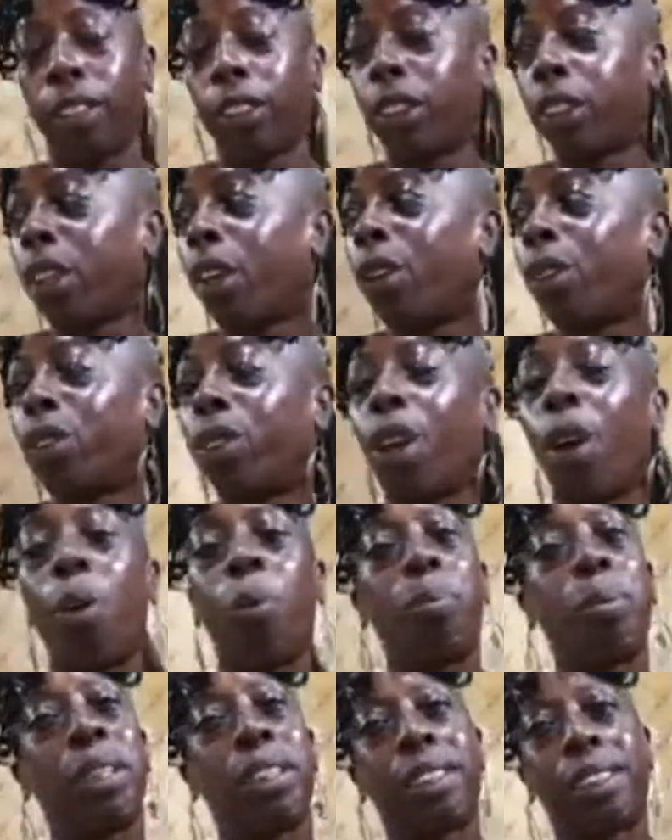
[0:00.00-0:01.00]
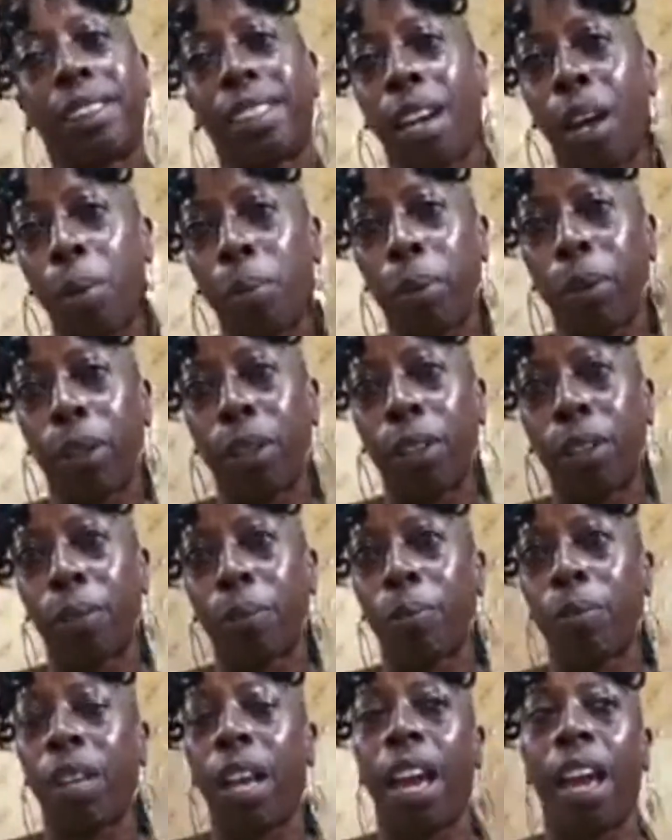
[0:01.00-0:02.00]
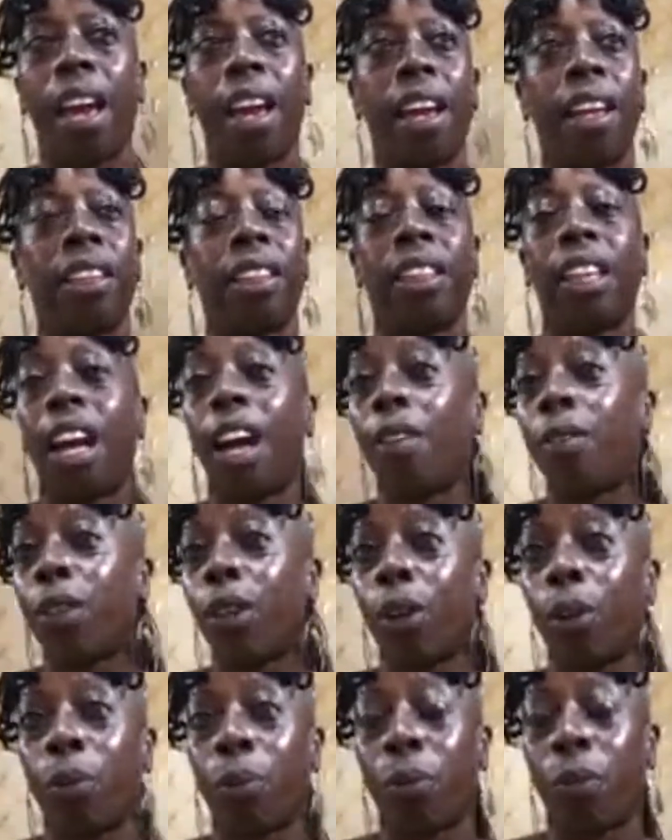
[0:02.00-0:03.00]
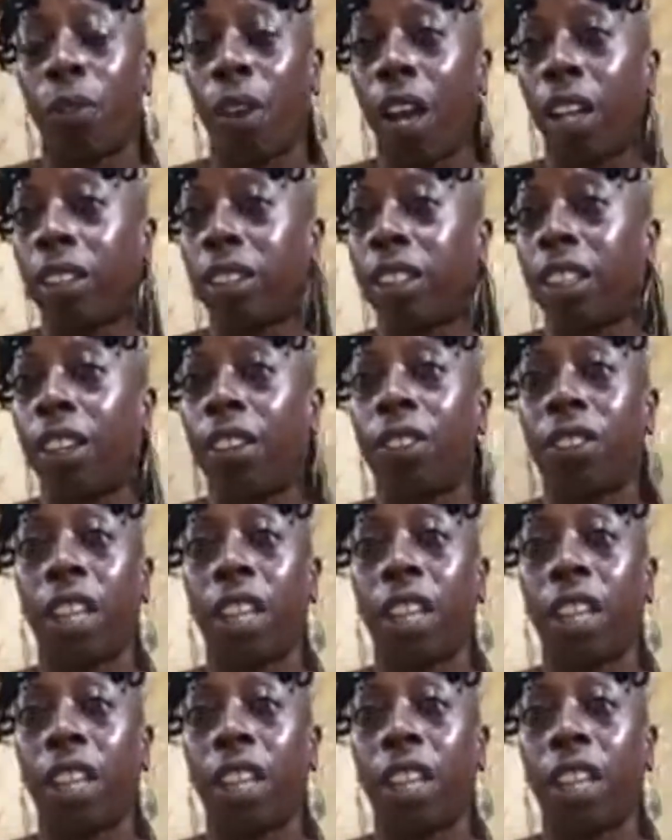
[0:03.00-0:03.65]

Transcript: So don't be stubborn and love your relatives.